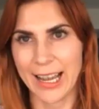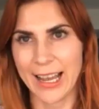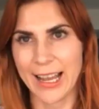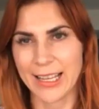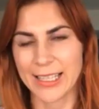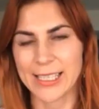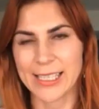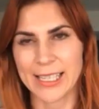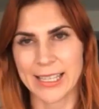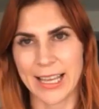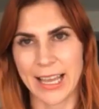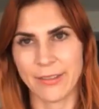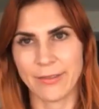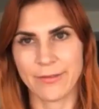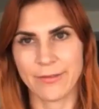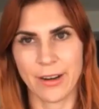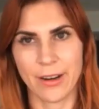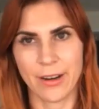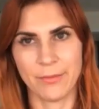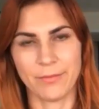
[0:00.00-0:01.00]
answer
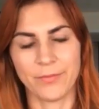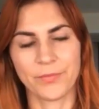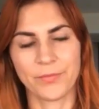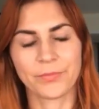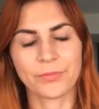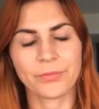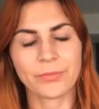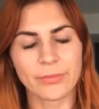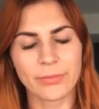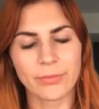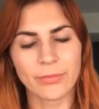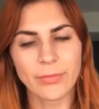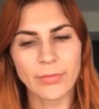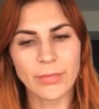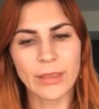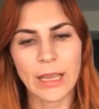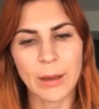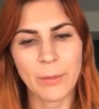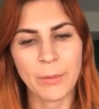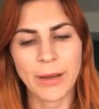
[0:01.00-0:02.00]
that from
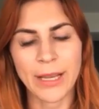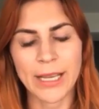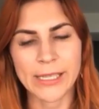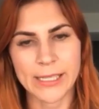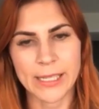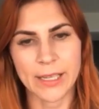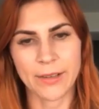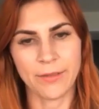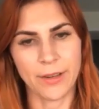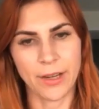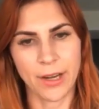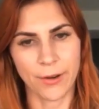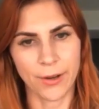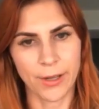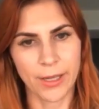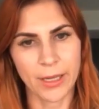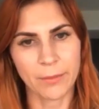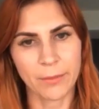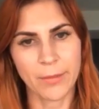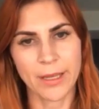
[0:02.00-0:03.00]
a place of
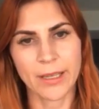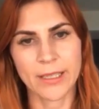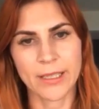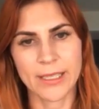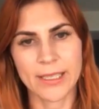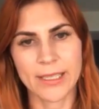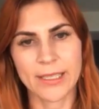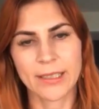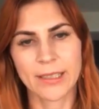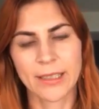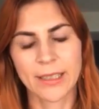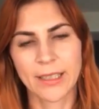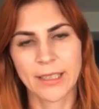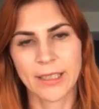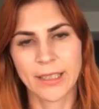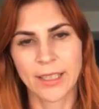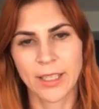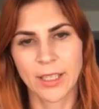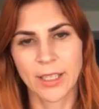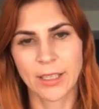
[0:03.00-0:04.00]
knowing, because
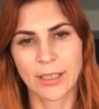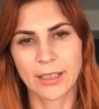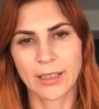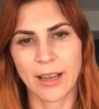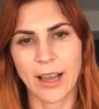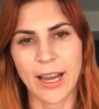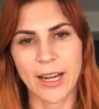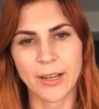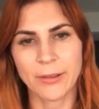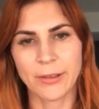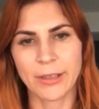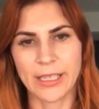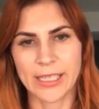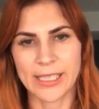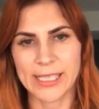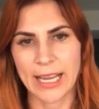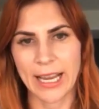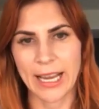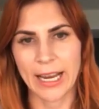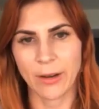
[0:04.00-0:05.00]
I know what
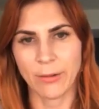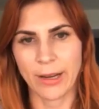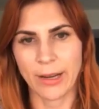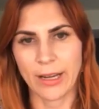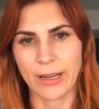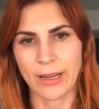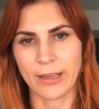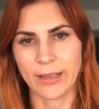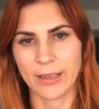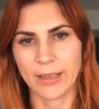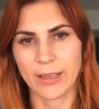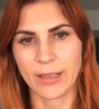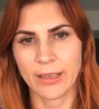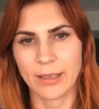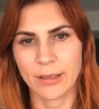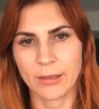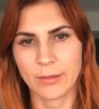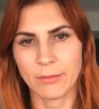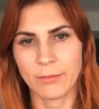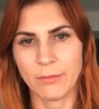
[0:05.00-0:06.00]
it's like when
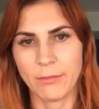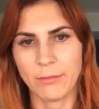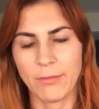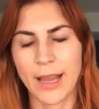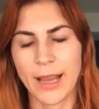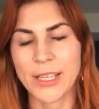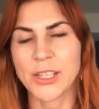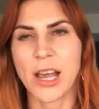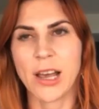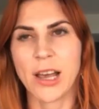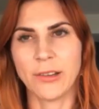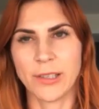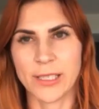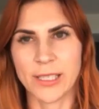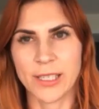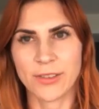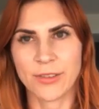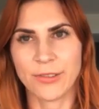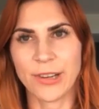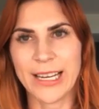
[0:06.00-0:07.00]
my child
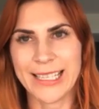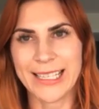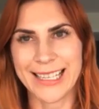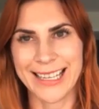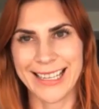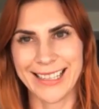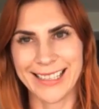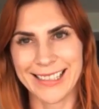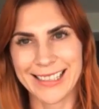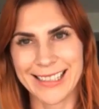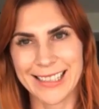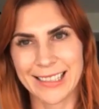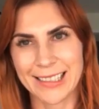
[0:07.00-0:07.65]
is threatened,